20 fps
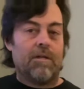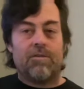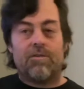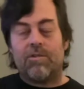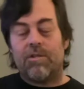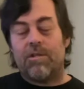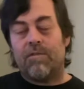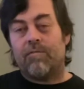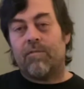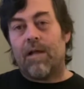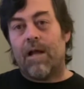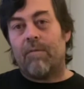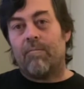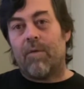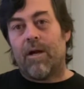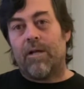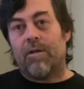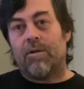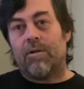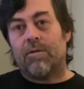G flat
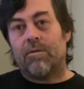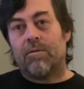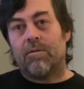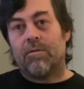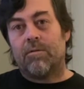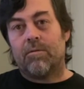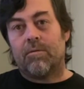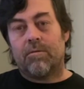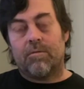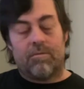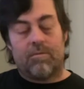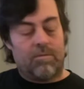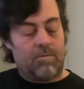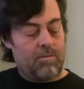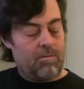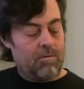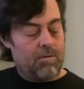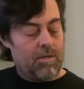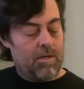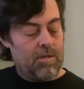minor.
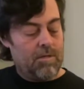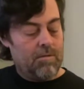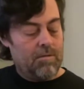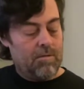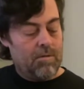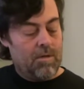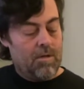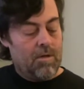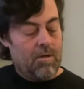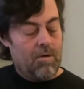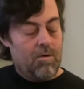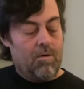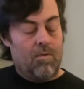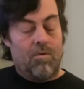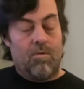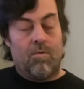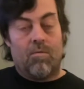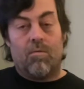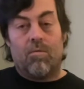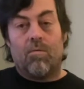Okay,
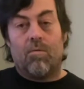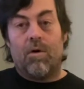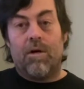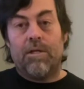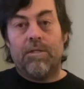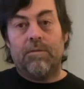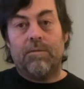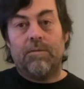1,